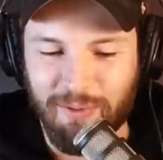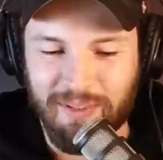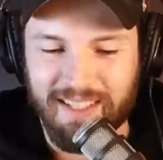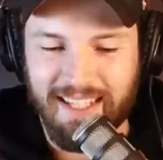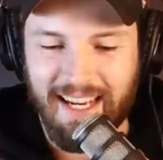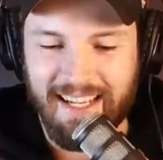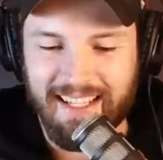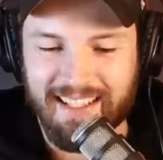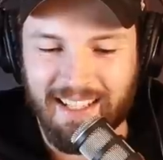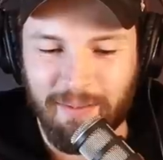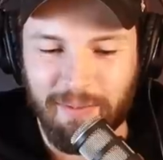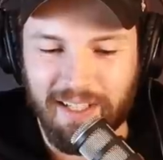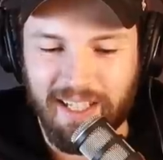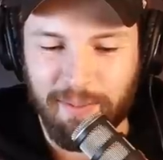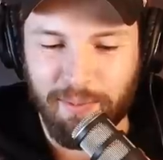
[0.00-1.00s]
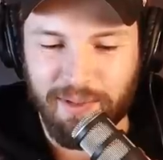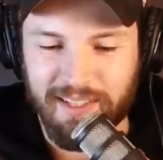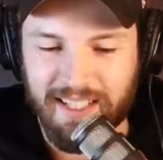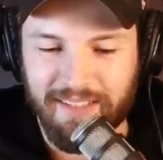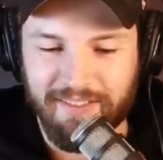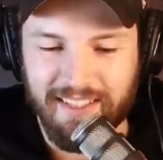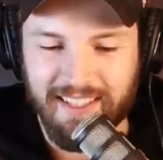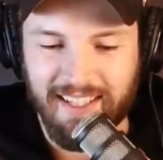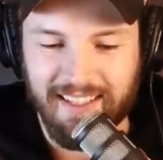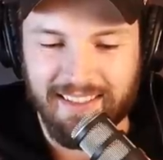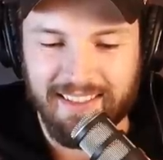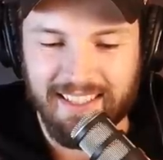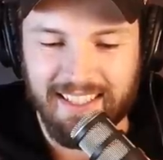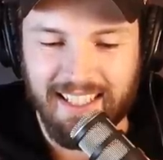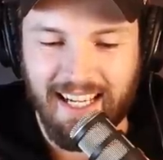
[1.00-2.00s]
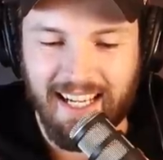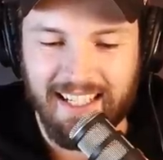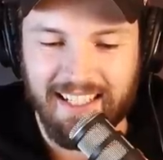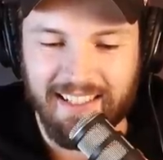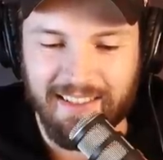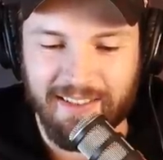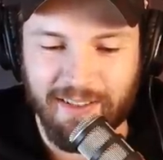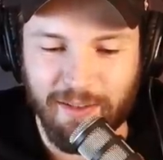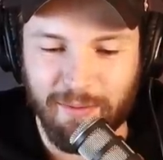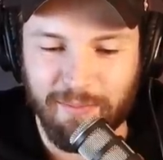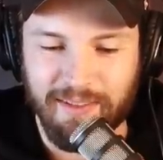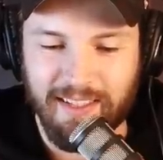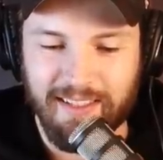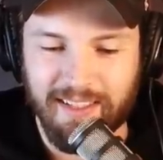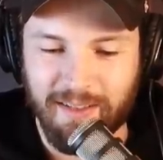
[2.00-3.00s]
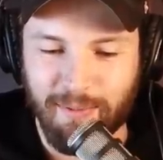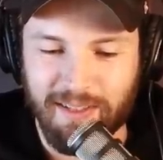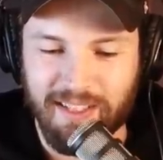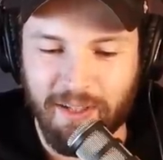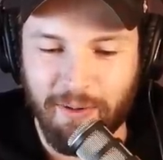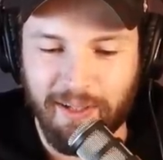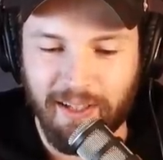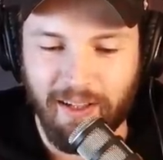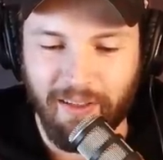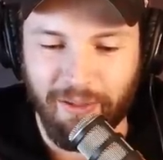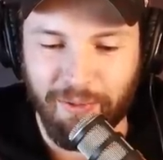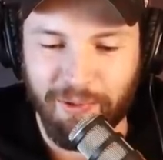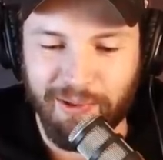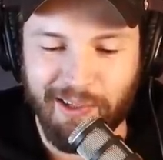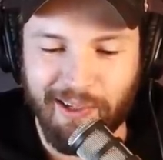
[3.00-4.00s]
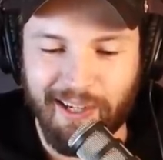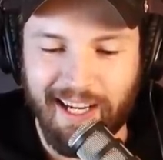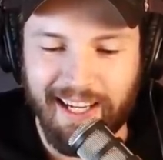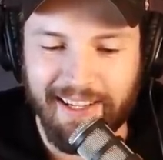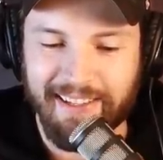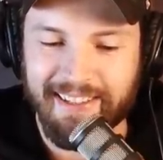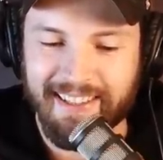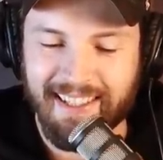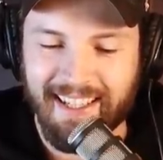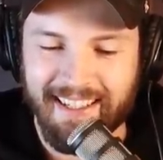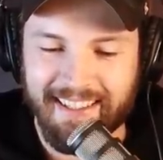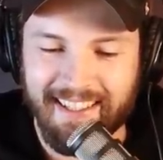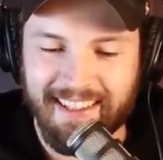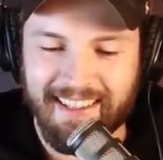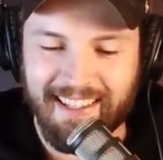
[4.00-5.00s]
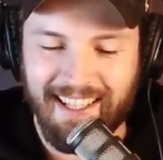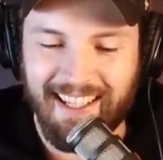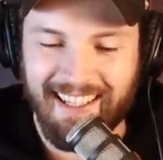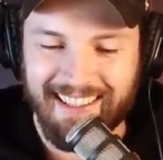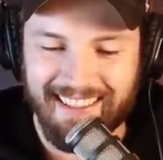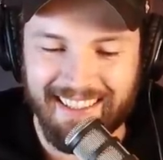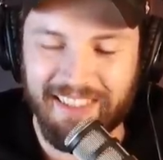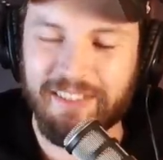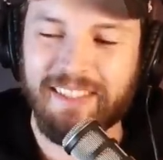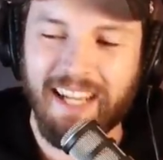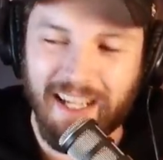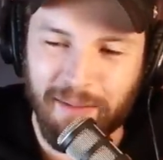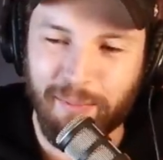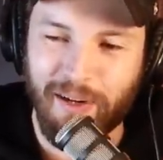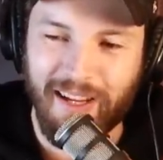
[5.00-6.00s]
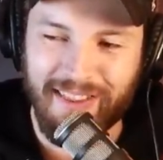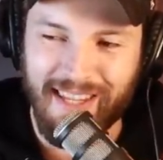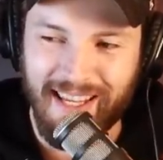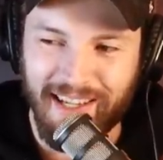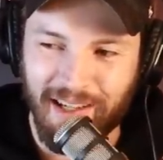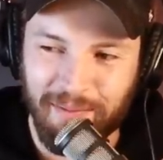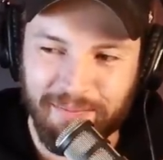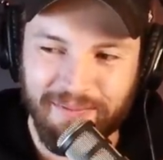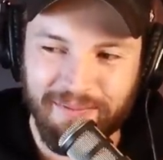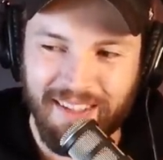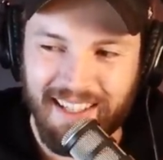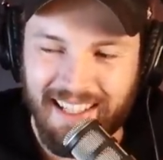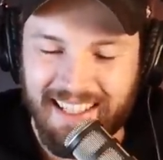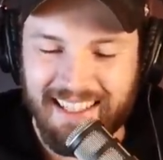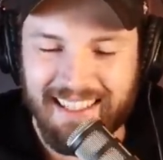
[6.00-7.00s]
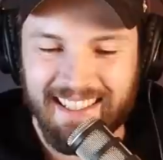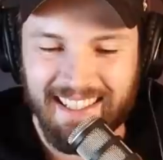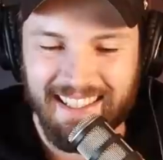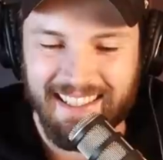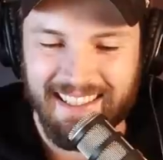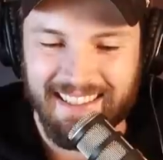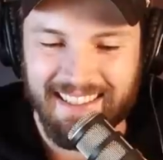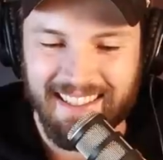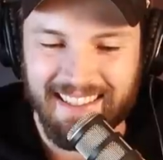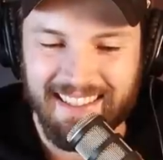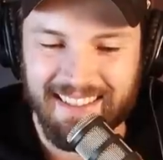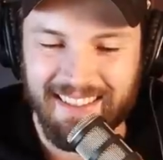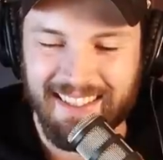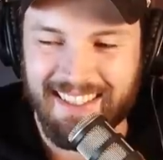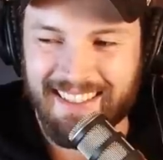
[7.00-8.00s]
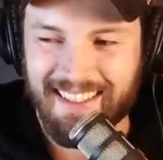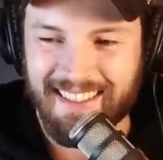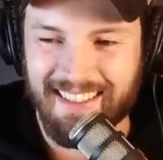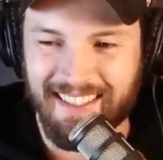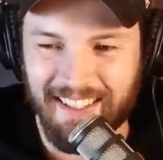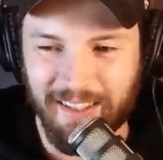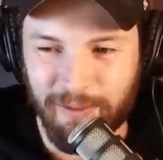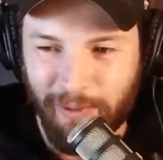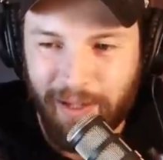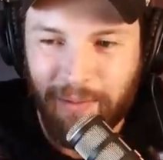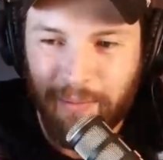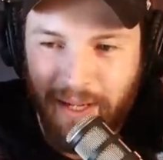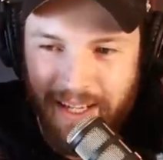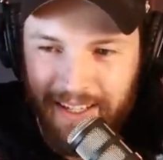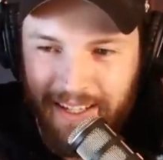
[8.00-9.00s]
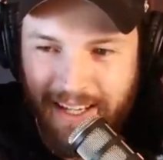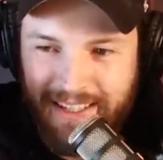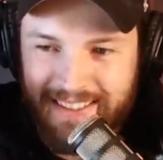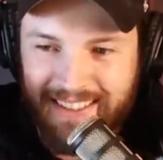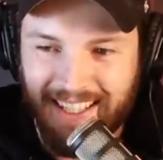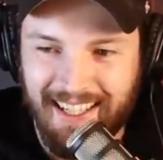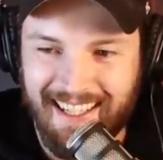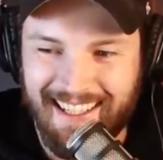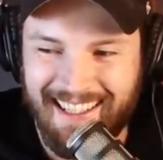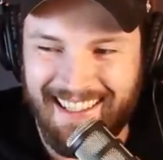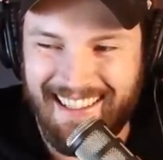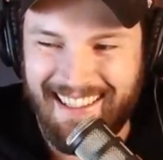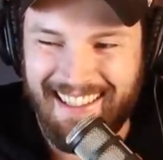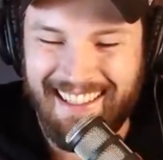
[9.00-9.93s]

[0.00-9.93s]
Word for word: She was dating someone he perceived as ugly, and he assumes this is what's going on through her head." And I think you kind of brought that up, uh, that this is, you know, written by a nice guy.